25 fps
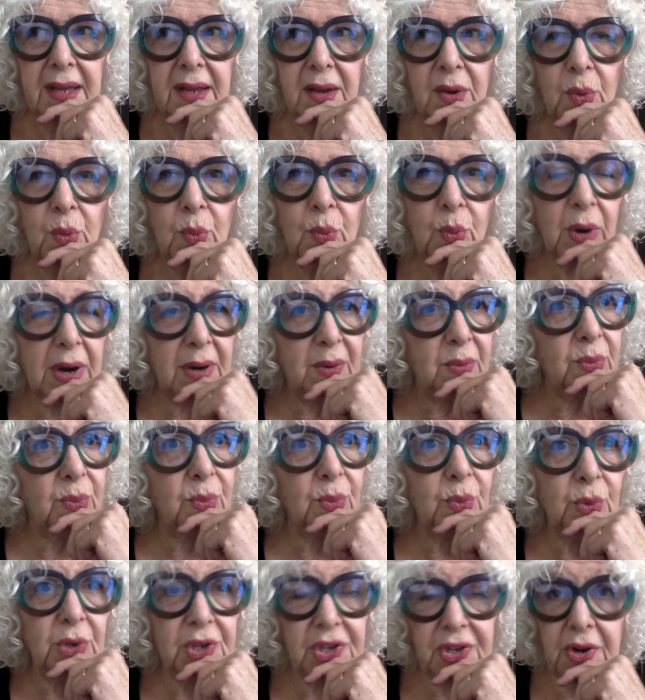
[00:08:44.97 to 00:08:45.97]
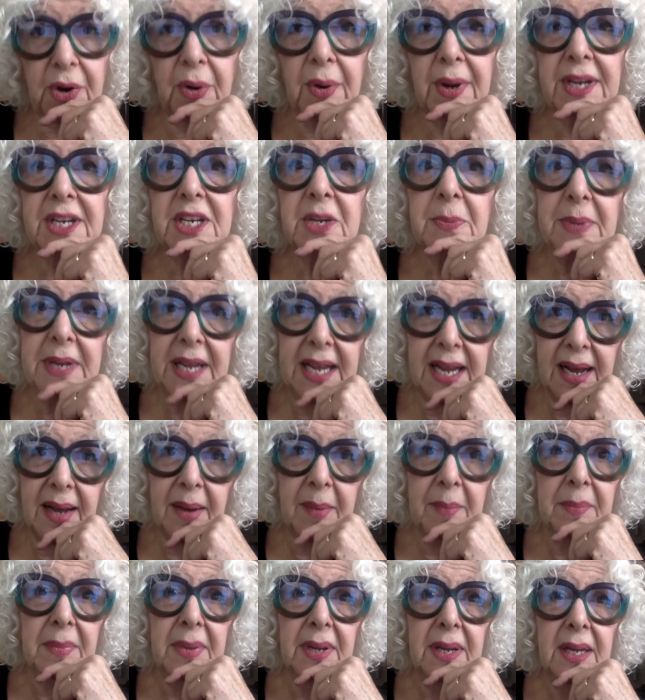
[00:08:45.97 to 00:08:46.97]
what was going to
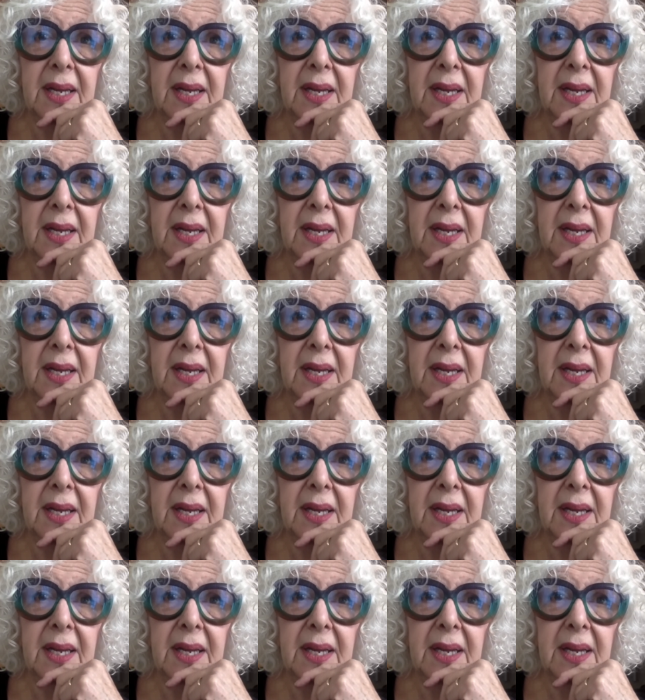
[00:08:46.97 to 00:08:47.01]
become